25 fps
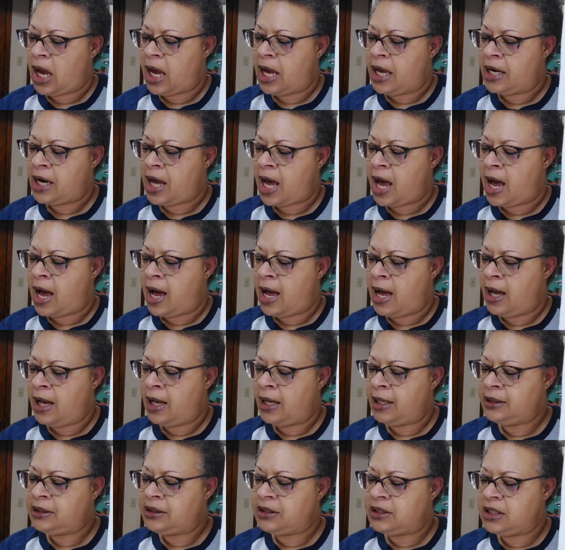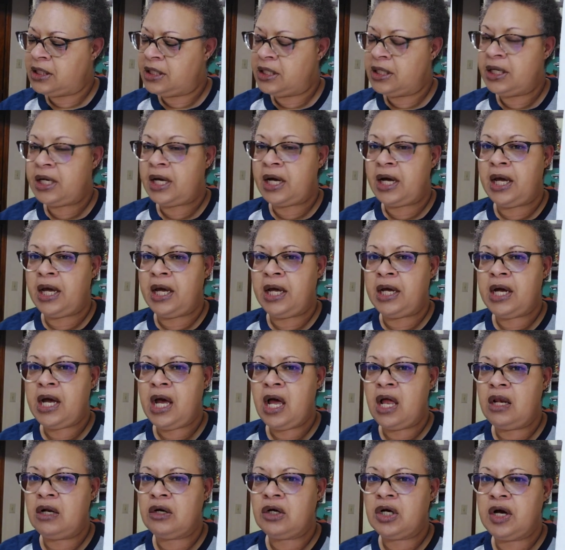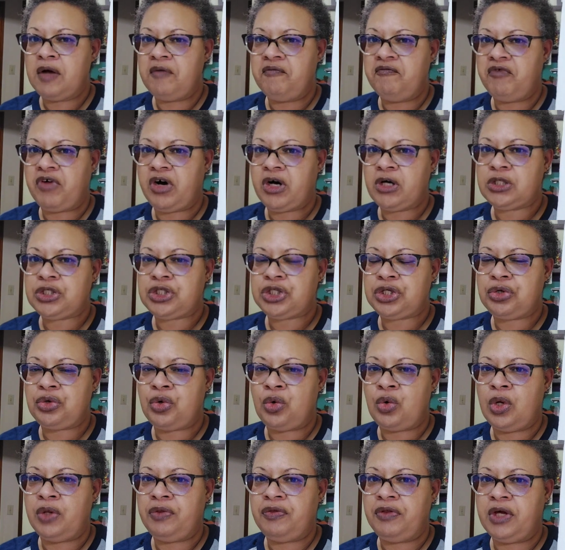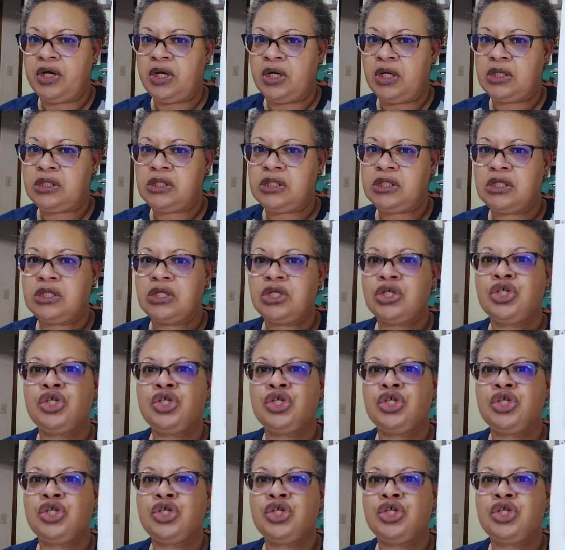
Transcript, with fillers: and I did a color conversion on this.